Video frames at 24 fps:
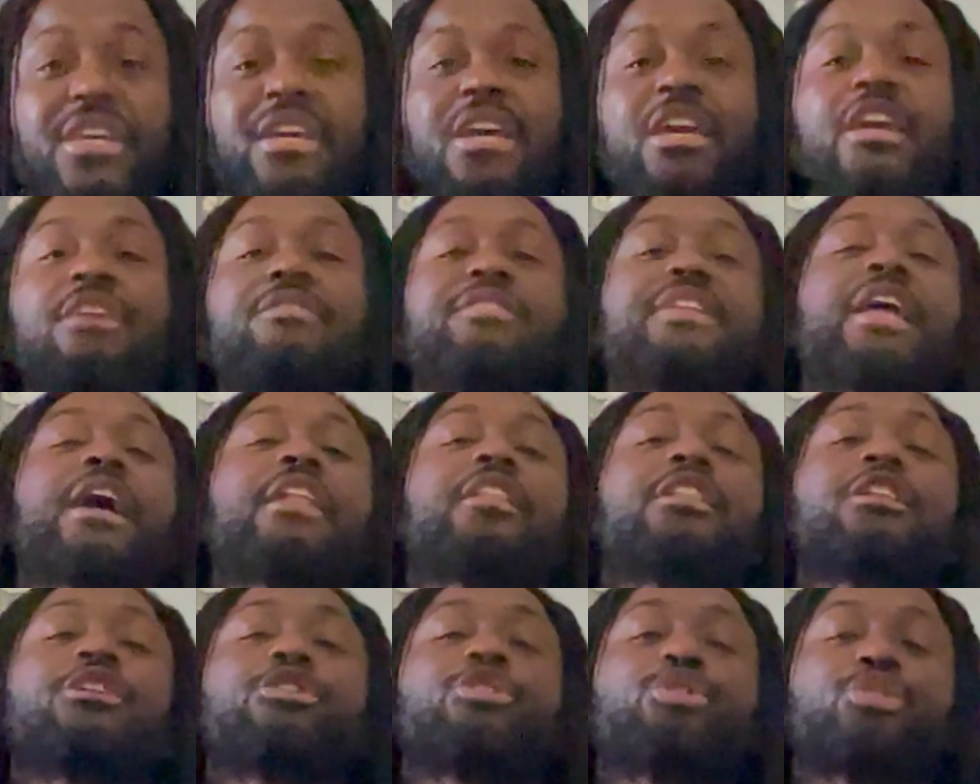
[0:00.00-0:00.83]
even that
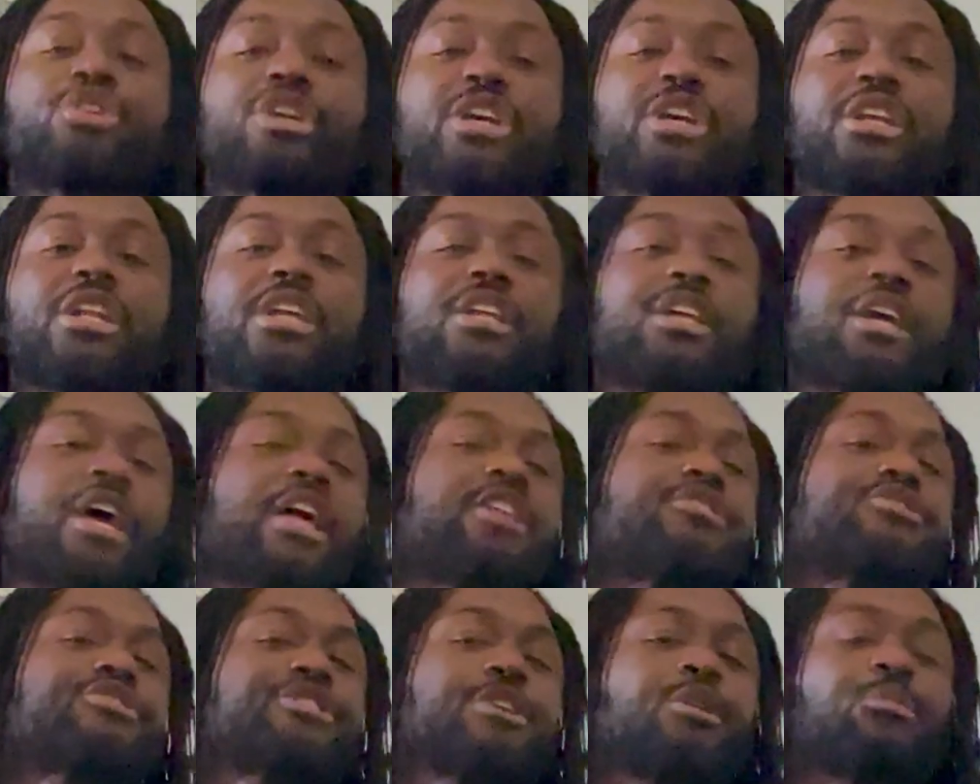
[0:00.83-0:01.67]
little yin and
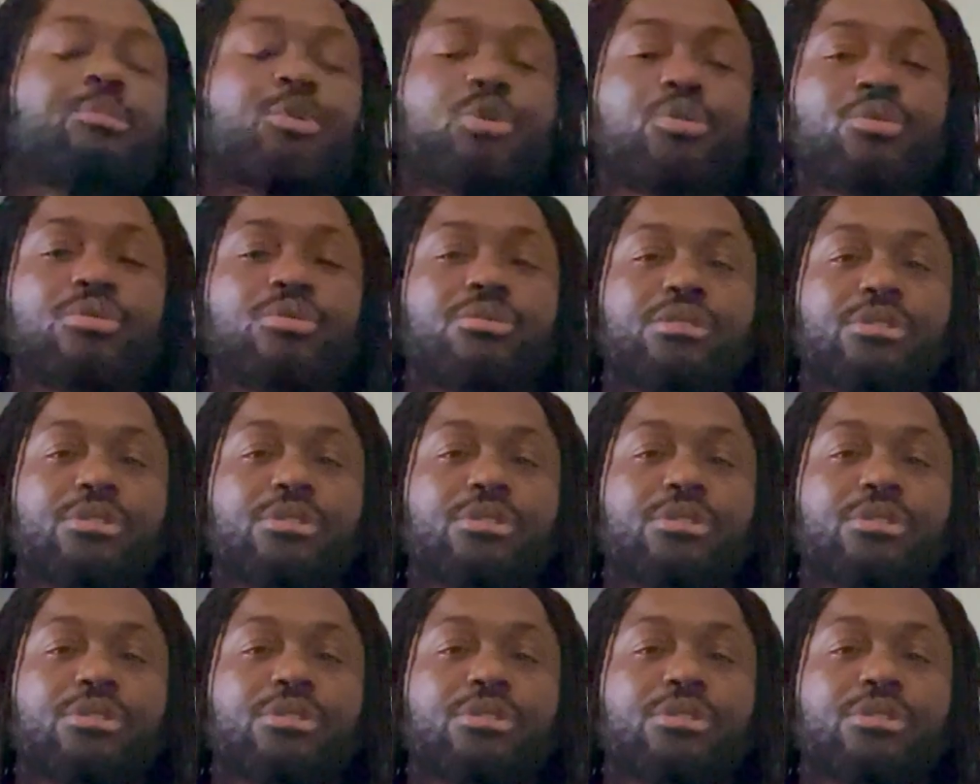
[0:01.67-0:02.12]
yang symbol,